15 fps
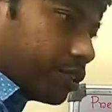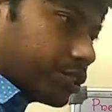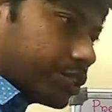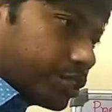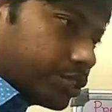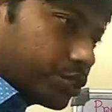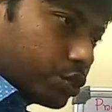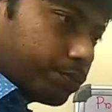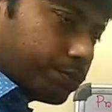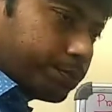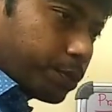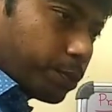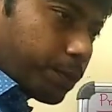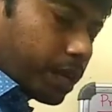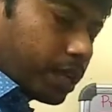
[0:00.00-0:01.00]
equation should
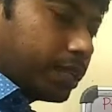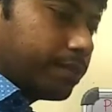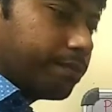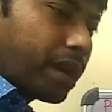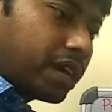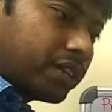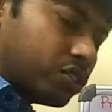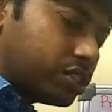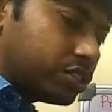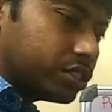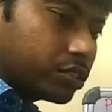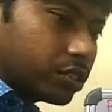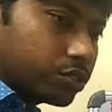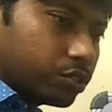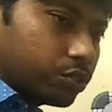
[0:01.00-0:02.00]
be properly,
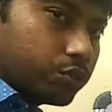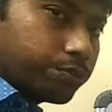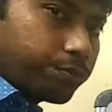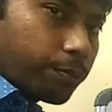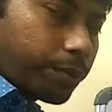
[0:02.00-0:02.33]
Bernoulli's equation should be